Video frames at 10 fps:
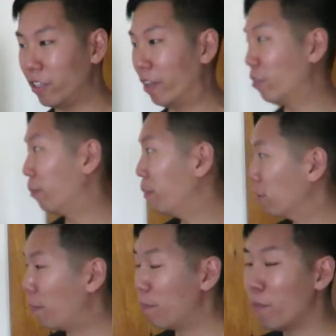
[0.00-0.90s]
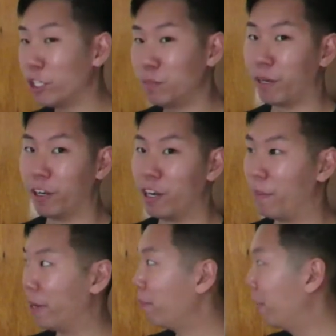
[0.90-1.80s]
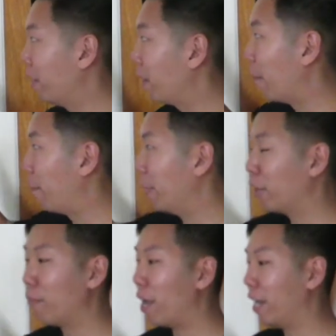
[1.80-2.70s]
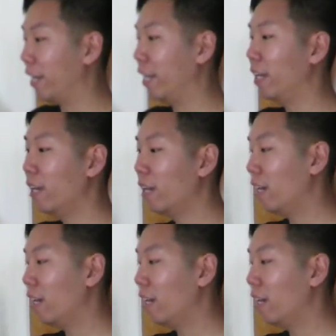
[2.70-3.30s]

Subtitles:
you have to build a much bigger dummy, meaning a bigger body,